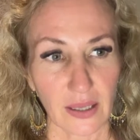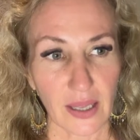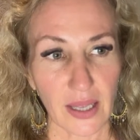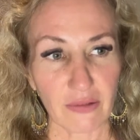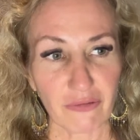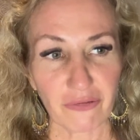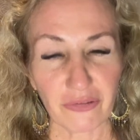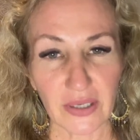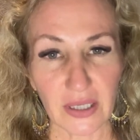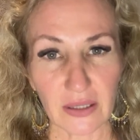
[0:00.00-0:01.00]
and
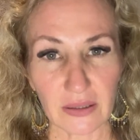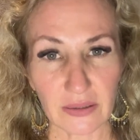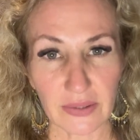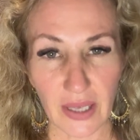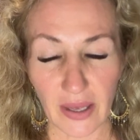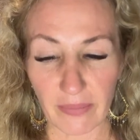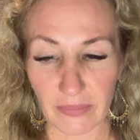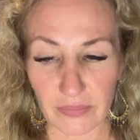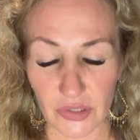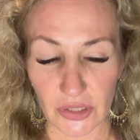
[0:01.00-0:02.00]
feel
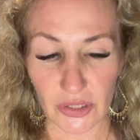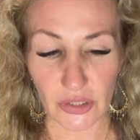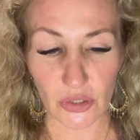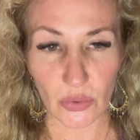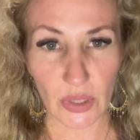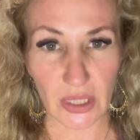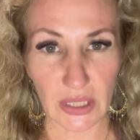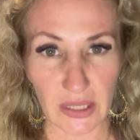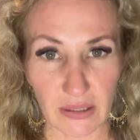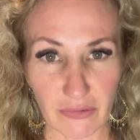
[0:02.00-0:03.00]
them just
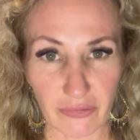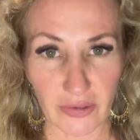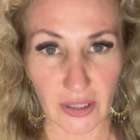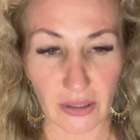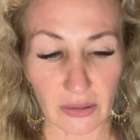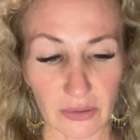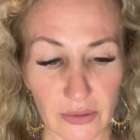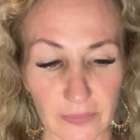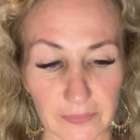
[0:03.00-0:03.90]
joining the field.